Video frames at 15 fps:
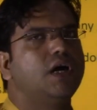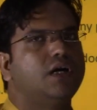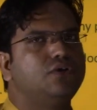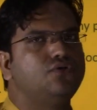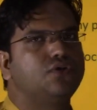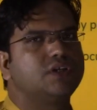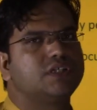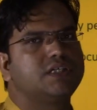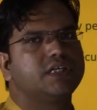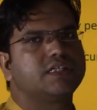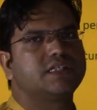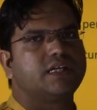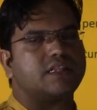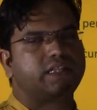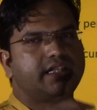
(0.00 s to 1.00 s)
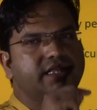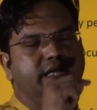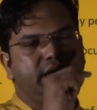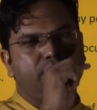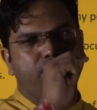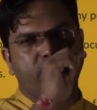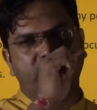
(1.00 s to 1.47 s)
jurisdiction that
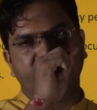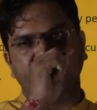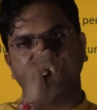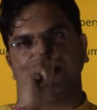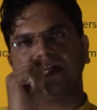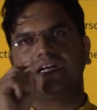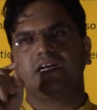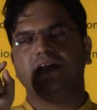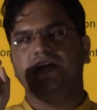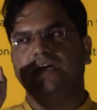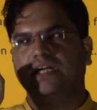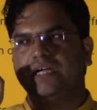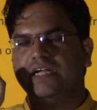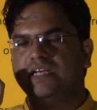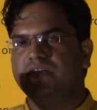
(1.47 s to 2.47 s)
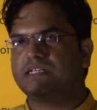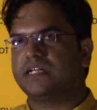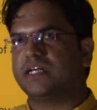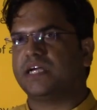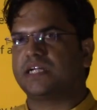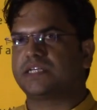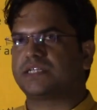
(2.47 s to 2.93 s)
they could directly
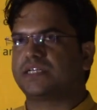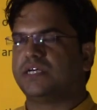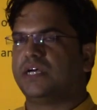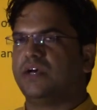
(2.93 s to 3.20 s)
interact